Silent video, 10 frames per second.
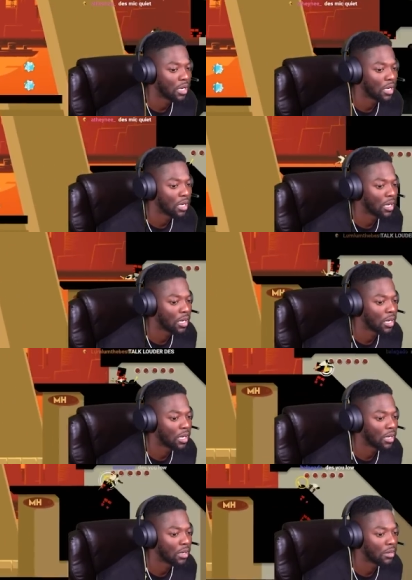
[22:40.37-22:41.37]
No ring.
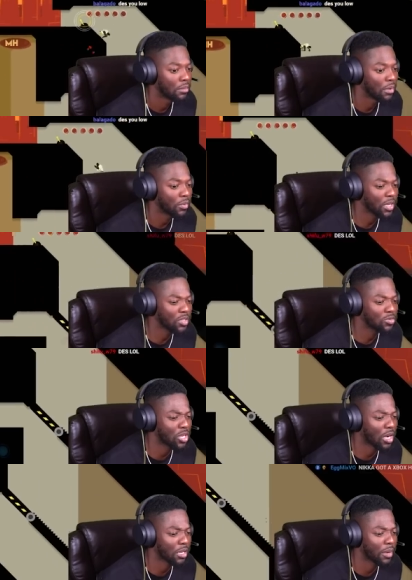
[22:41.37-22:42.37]
But what are you
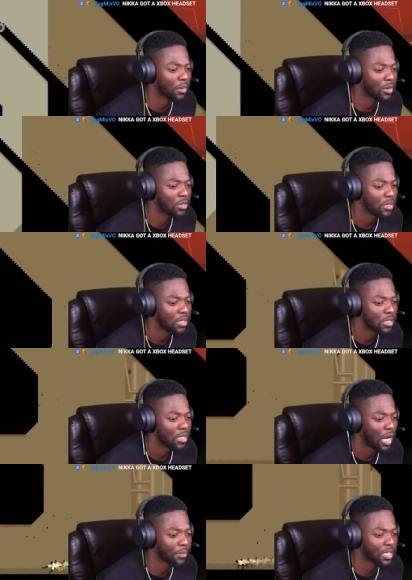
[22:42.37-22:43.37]
talking about, bro?
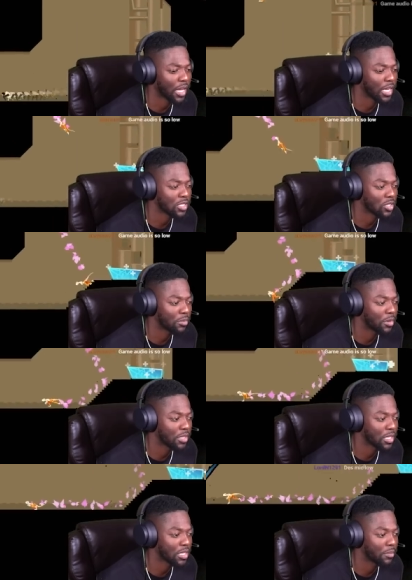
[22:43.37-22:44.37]
I'm a cash donor.
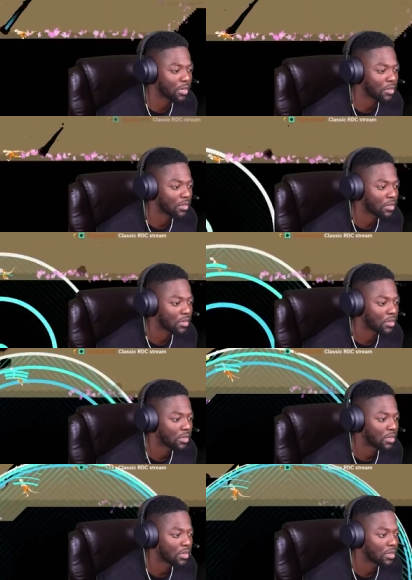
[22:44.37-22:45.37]
You have
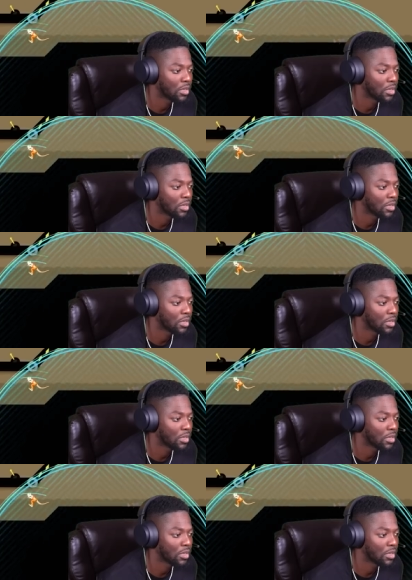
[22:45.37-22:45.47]
donated.